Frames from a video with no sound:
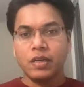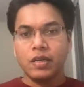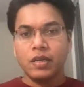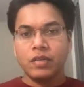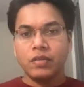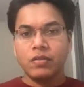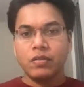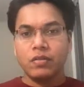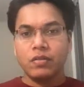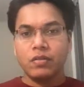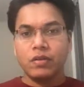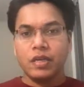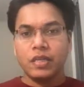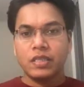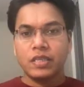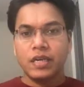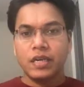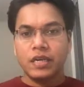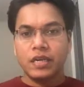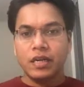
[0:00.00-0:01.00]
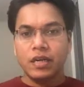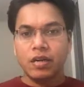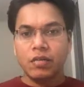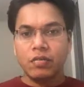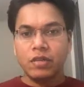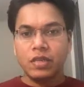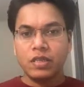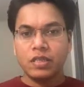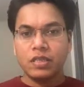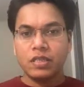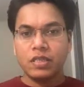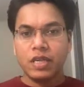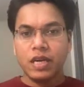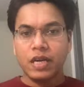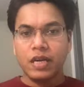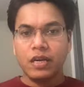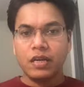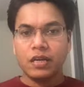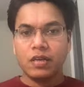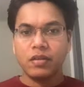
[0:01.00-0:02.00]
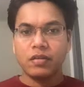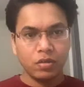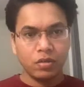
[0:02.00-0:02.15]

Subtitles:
So let's get rid of this set.